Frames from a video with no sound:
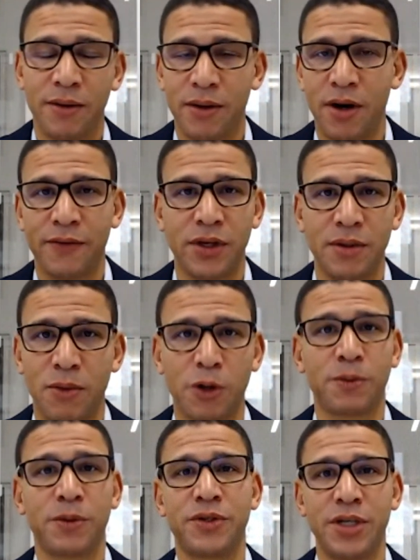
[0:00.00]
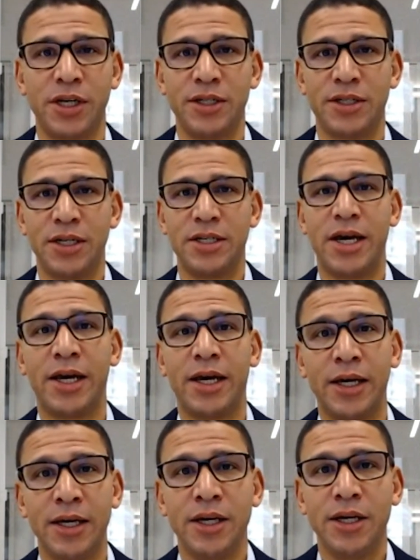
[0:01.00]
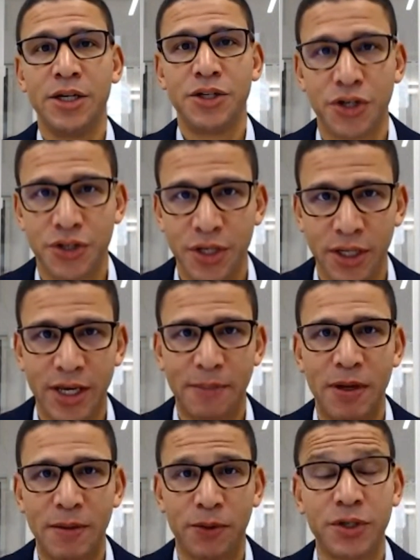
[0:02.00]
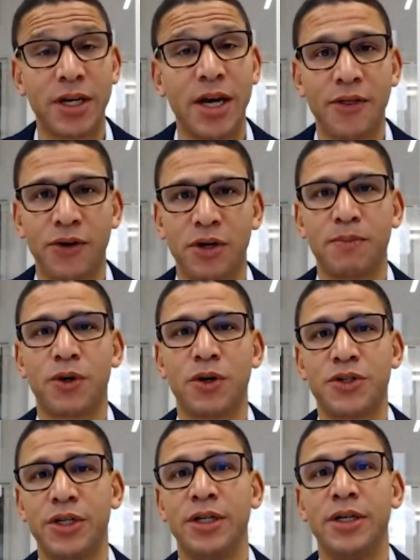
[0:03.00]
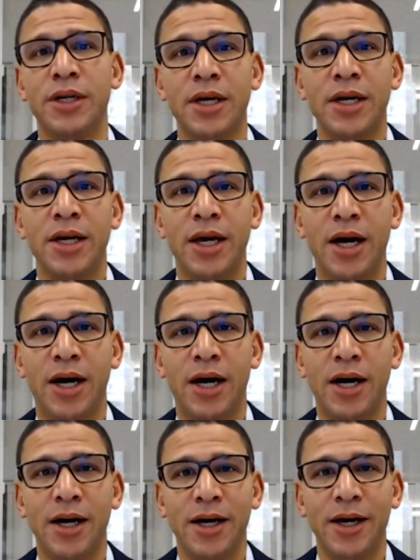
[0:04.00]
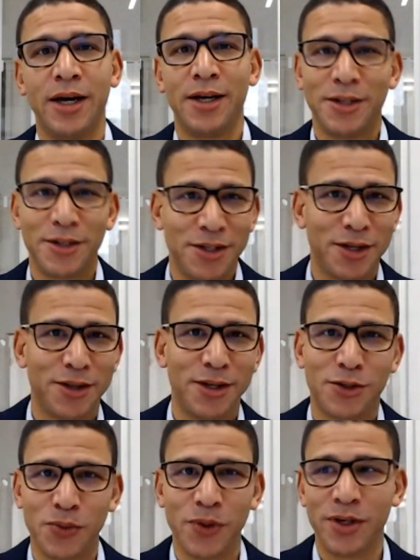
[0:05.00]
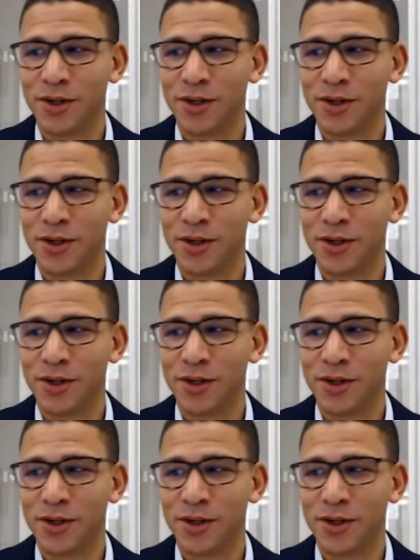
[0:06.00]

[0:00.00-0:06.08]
often multiple cities in a day, just to get people together in person. And this week,